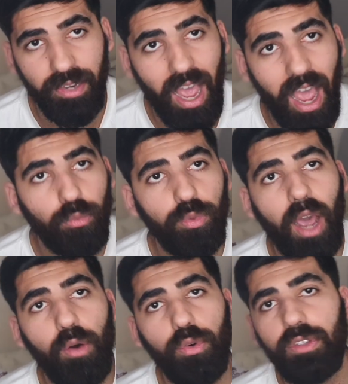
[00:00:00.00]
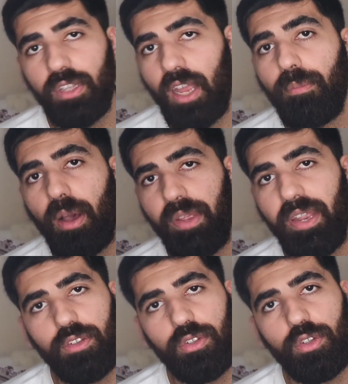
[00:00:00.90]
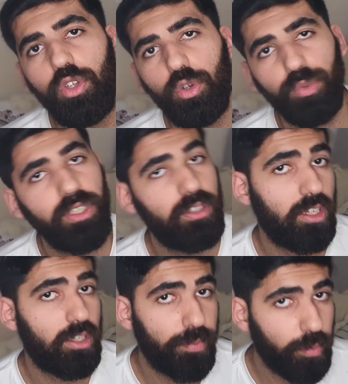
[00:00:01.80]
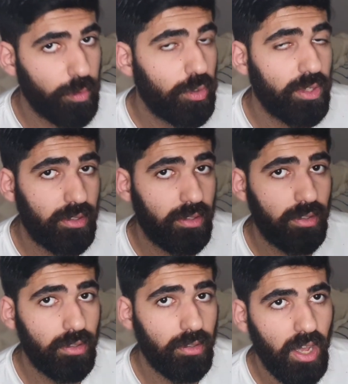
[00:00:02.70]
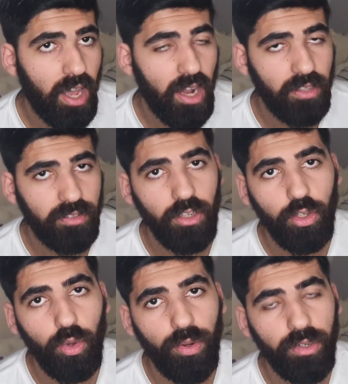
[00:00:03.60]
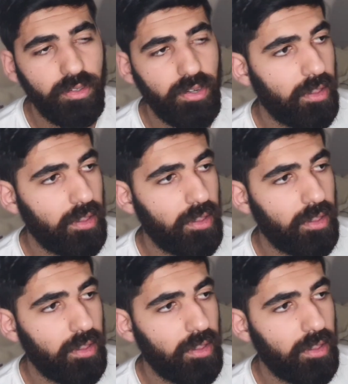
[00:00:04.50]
I would say, in my opinion, to do your research before you do this. I understand you don't want like